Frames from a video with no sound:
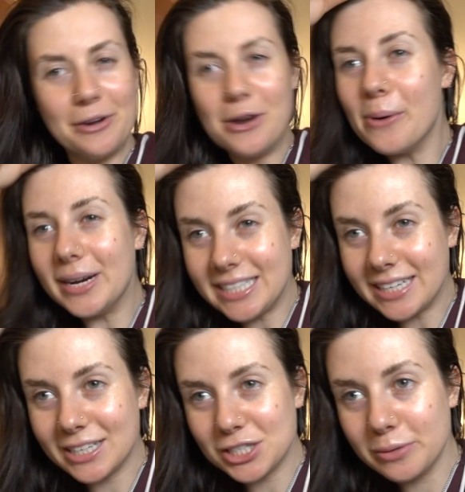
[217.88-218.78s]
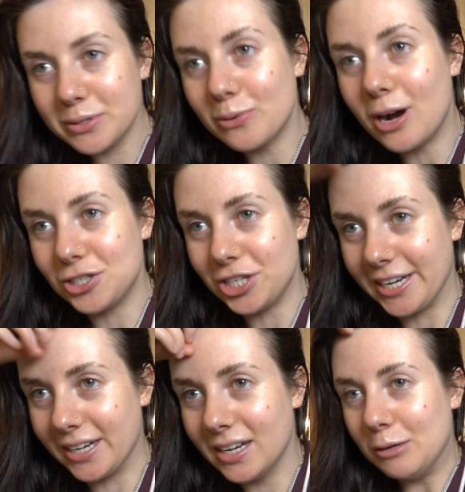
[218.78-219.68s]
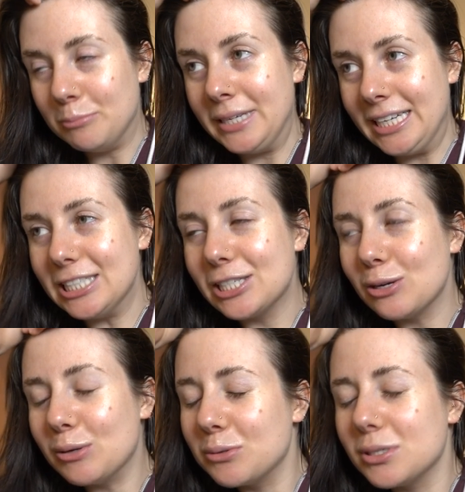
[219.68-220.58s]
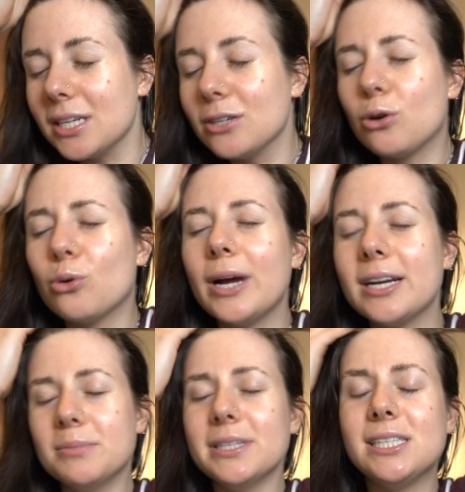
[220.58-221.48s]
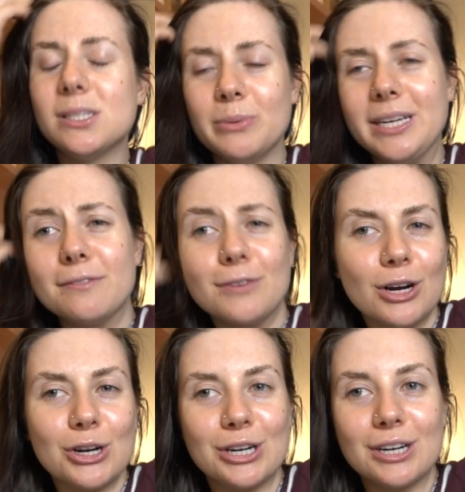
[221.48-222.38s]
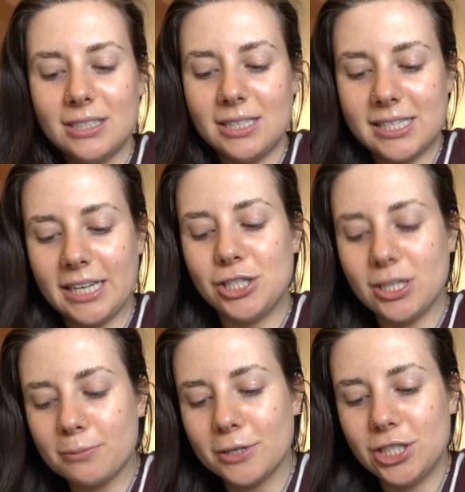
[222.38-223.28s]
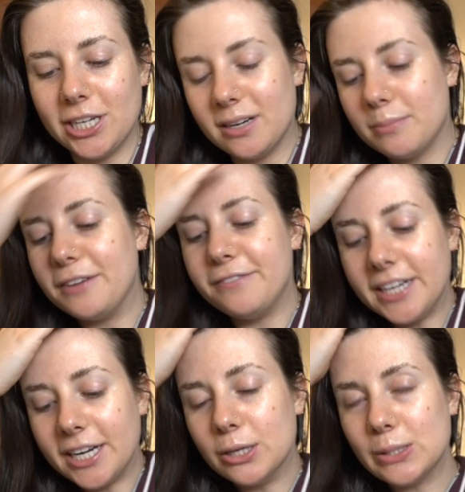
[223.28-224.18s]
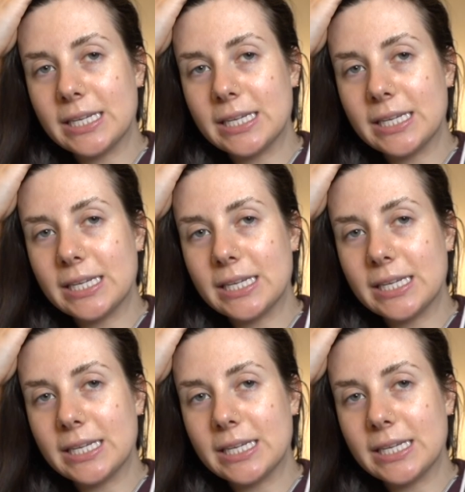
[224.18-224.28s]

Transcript: no idea that she was watching me, so it was incredibly sweet for her to say she appreciated my videos,